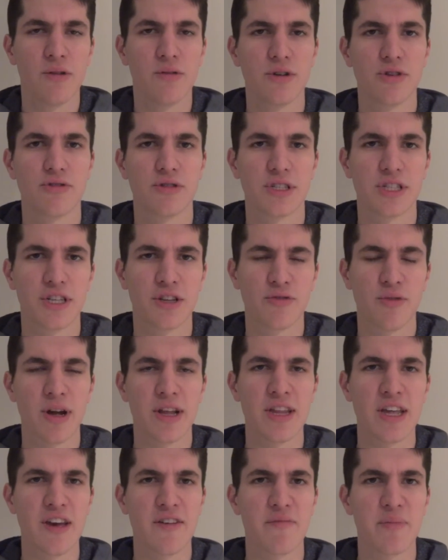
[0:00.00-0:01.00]
which was the
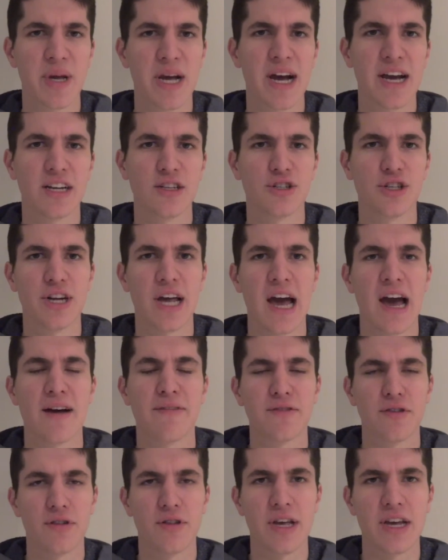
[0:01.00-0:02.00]
threat of the FBI agent
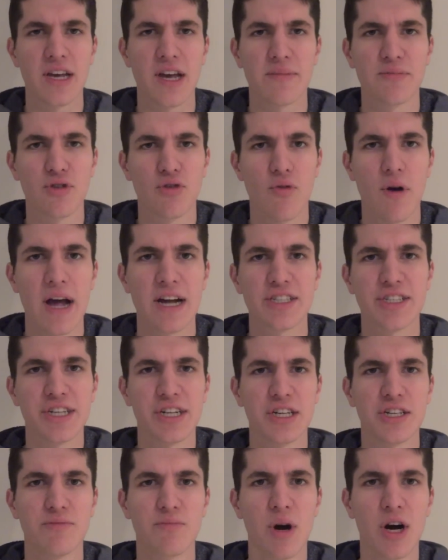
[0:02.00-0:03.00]
after they kept
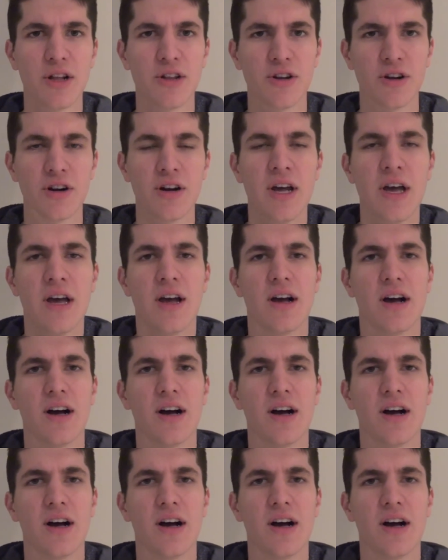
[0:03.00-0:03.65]
harassing his mother